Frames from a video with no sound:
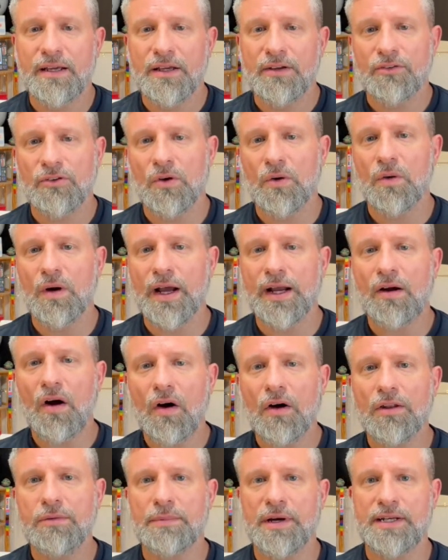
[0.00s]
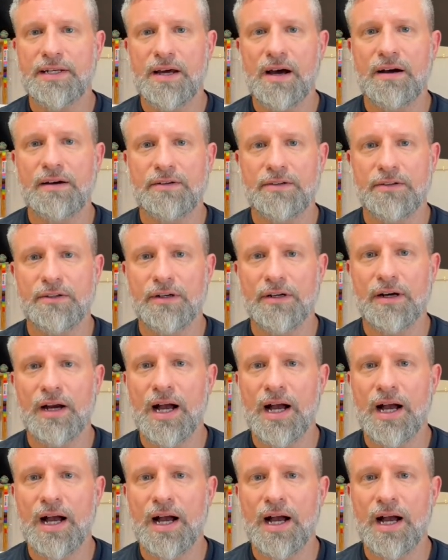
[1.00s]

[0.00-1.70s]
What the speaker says: so I called my doctor